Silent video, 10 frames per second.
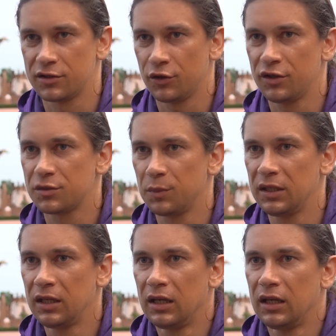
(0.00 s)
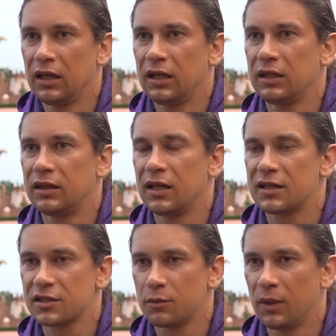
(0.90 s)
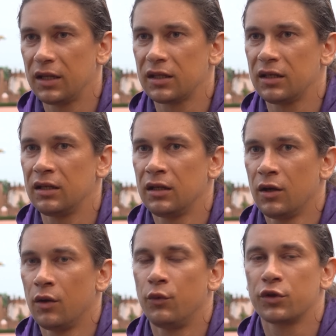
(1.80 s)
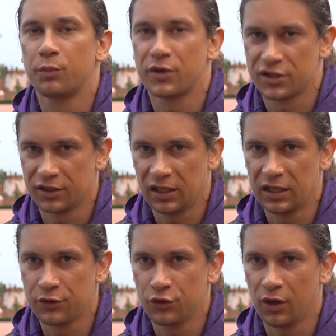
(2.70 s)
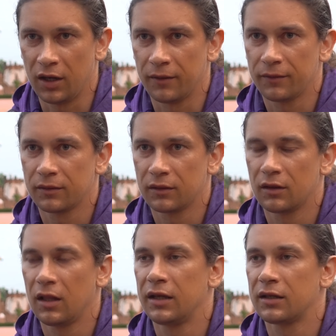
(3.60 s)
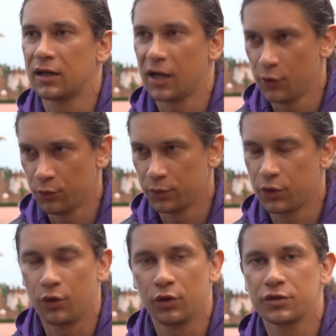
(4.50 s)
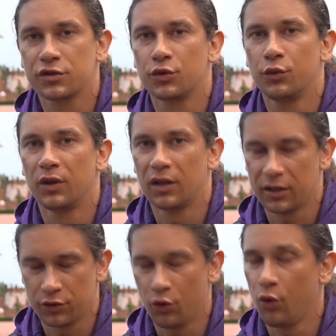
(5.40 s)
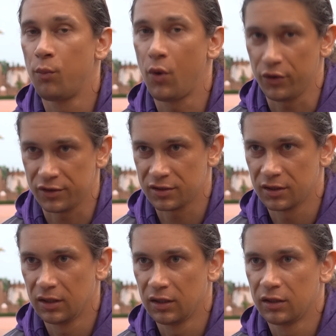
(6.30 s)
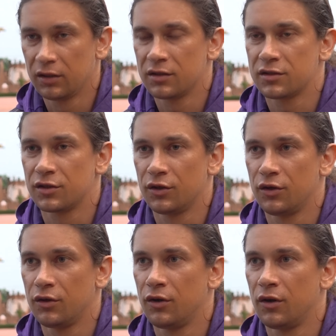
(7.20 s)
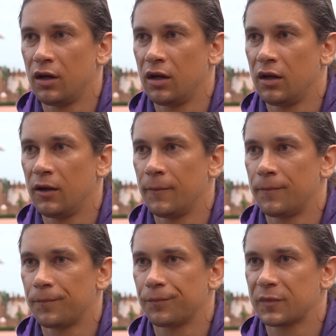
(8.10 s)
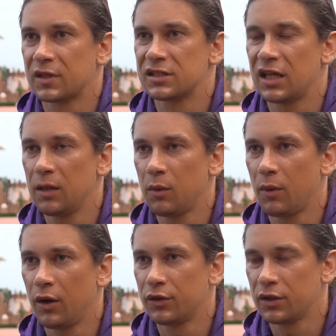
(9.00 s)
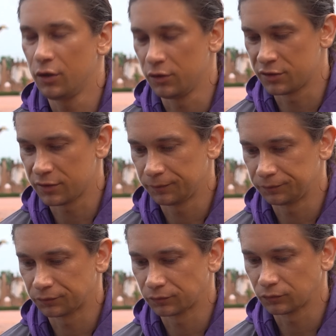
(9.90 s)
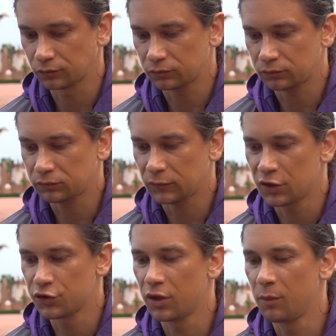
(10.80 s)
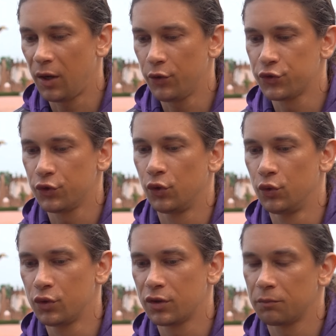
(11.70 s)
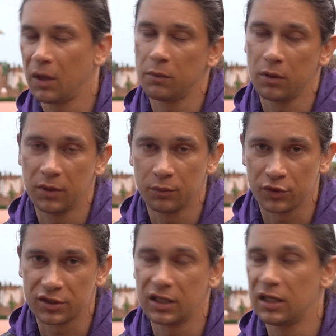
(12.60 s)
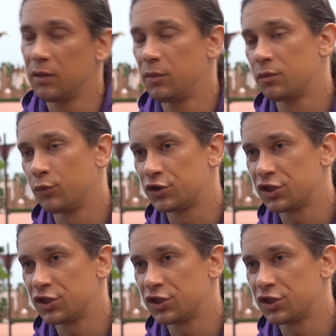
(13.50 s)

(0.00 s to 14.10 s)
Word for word: So it's mean it doesn't matter what personality you are, like how girls who will like you or boys. So uh, same about the girls so about your look, might be a bit more skinny, a bit more